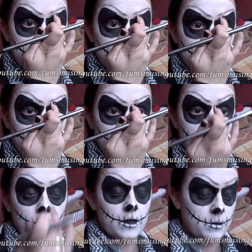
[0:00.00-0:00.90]
Just going
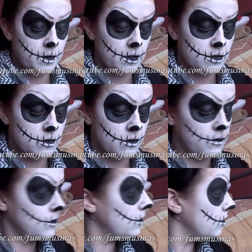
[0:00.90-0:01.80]
by the picture
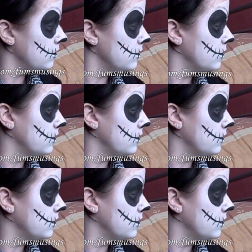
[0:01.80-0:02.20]
I've got.